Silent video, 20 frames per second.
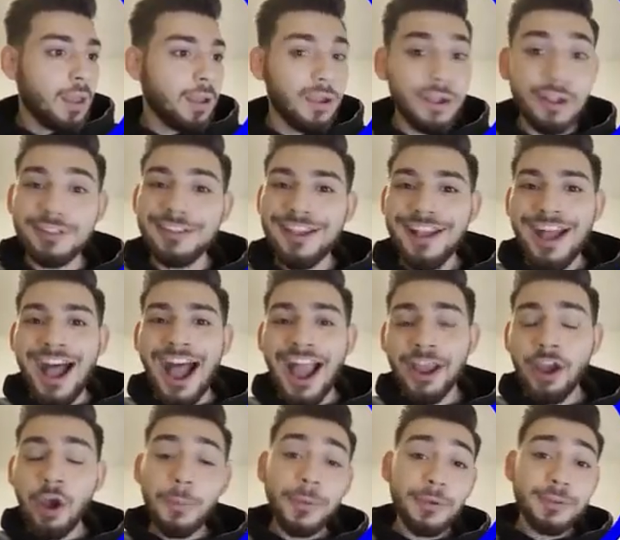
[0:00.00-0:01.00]
Good. I
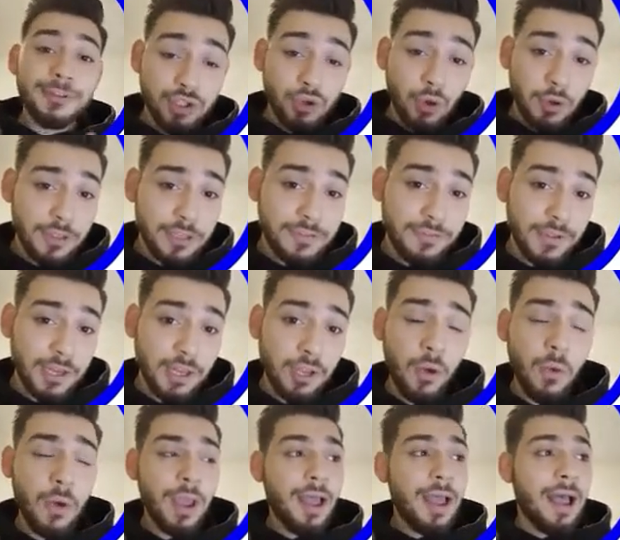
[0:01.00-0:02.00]
hope you enjoyed this video.